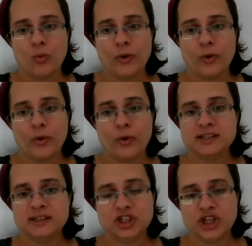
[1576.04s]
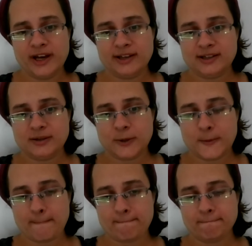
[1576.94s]
What I want to suggest
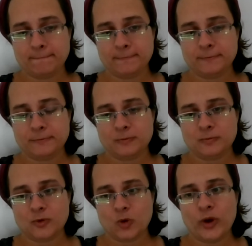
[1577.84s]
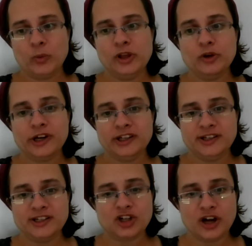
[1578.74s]
when we look at
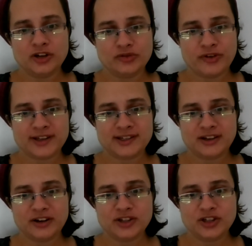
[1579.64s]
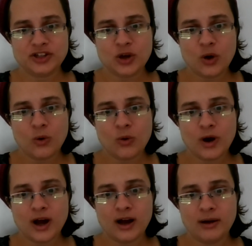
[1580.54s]
these contrasts that are so
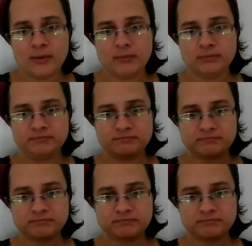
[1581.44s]
um,